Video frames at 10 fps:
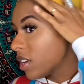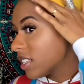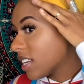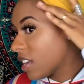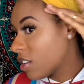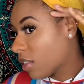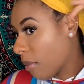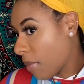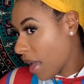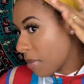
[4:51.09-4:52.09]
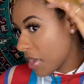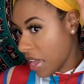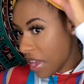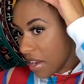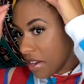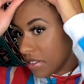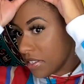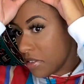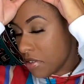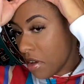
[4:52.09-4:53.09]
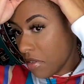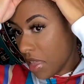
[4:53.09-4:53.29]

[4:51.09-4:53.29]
you can take your little baby hairs and, you know,